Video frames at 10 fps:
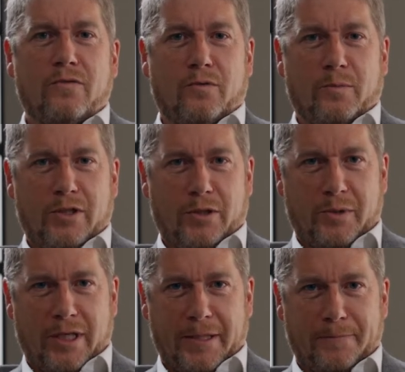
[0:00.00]
from the
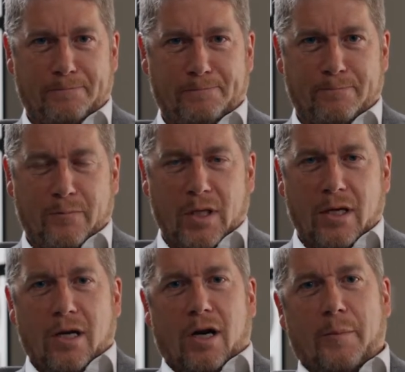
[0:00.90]

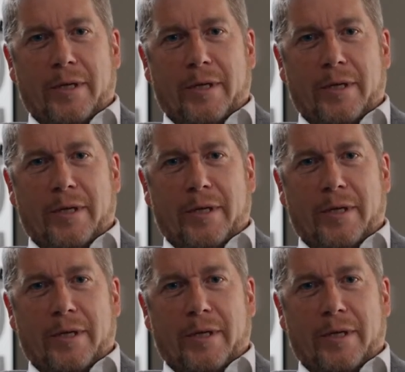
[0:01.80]
UK.